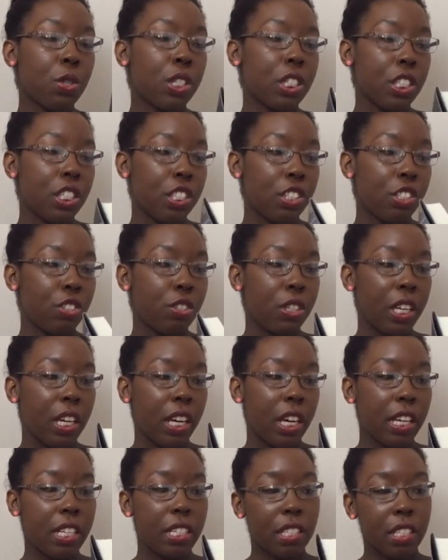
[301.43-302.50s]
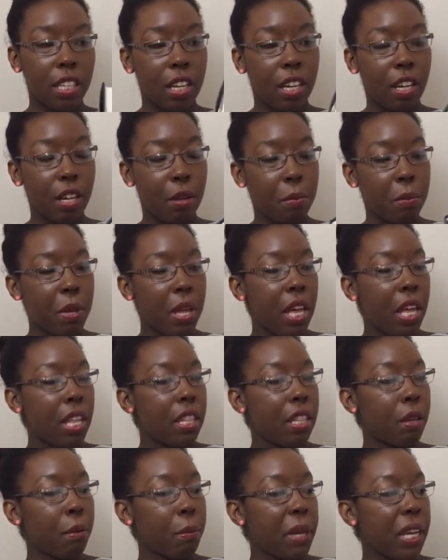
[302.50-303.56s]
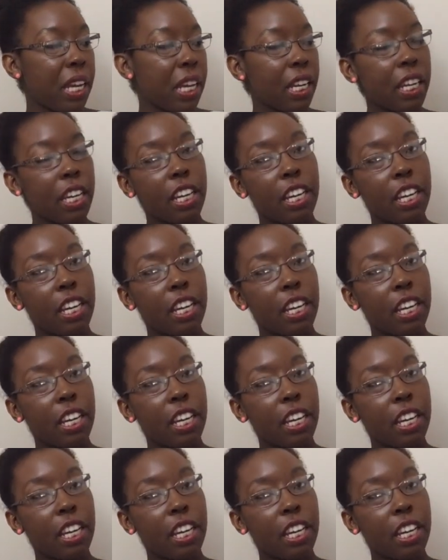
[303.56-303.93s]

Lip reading: good, you guys. The main